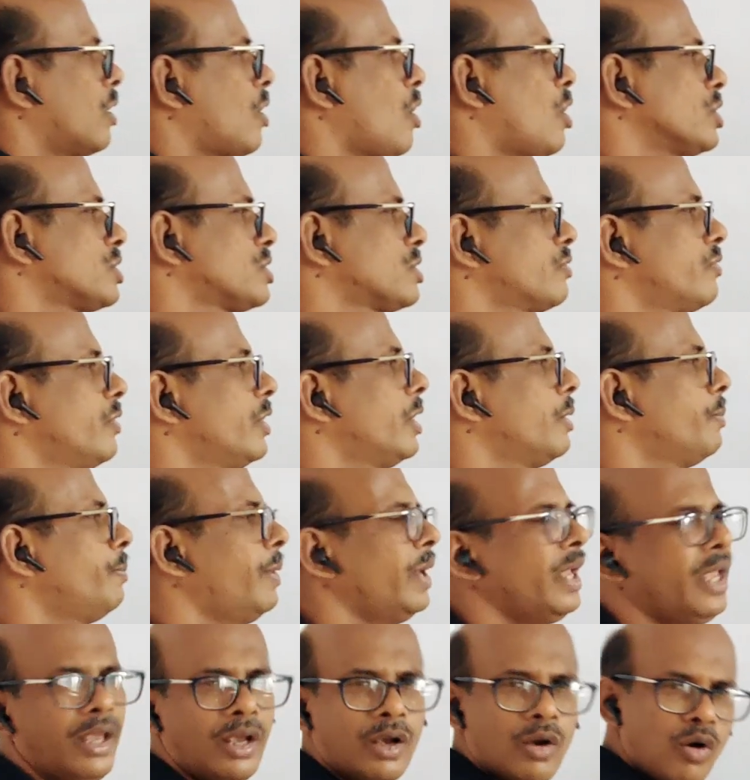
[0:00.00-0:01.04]
cos square
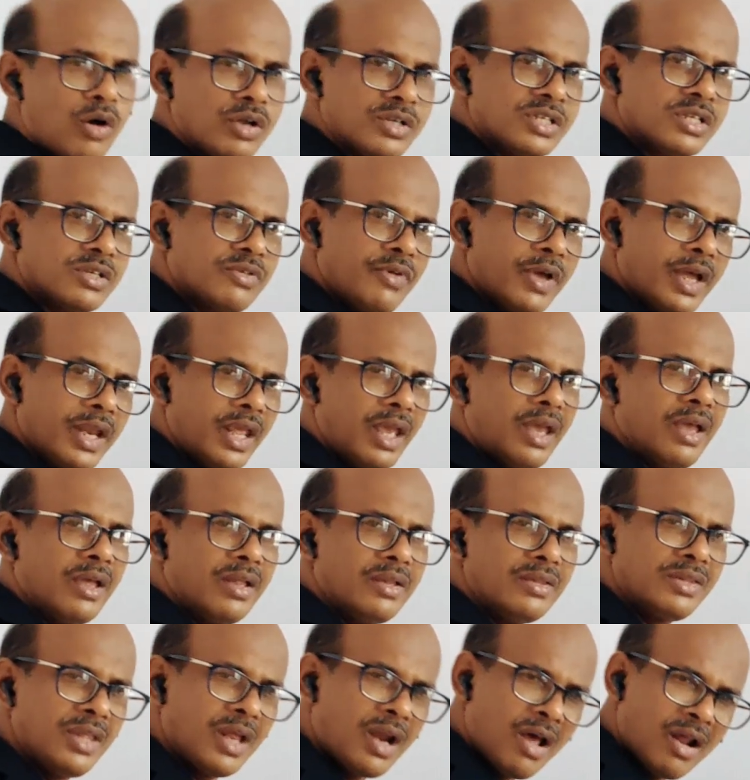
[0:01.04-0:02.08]
B, cos square A.
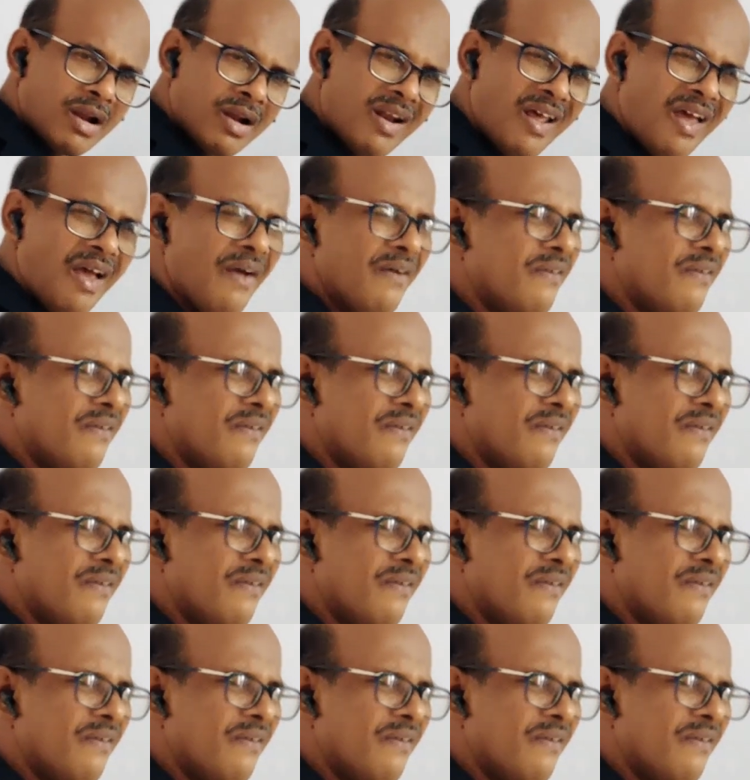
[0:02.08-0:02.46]
There are